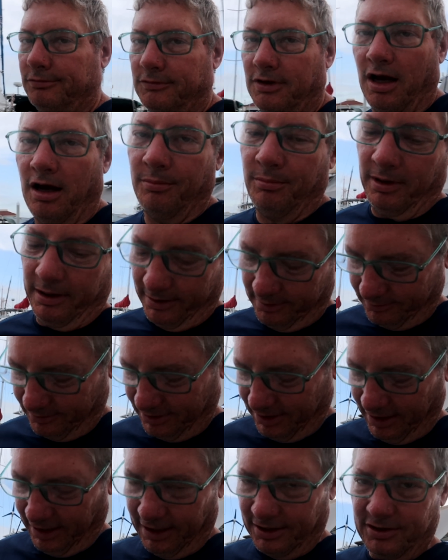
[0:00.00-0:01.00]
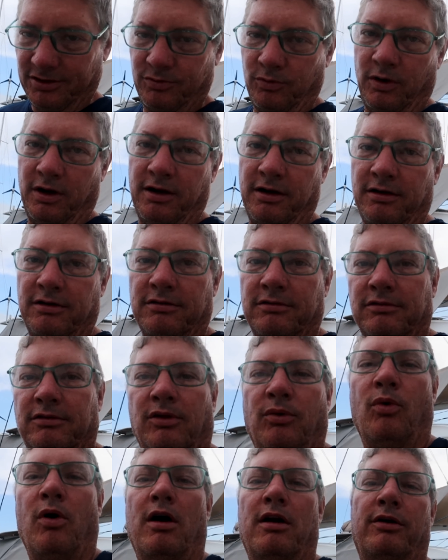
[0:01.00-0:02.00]
on my test where
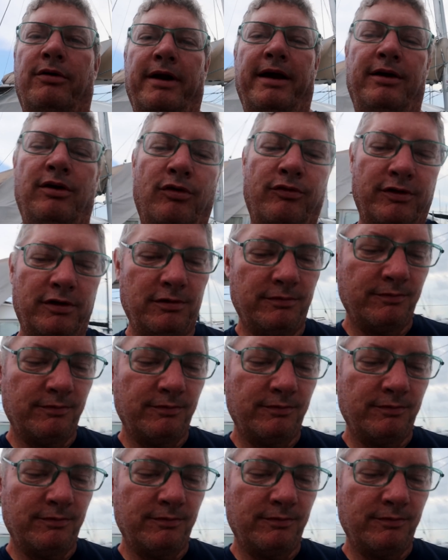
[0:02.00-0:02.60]
the water ran over.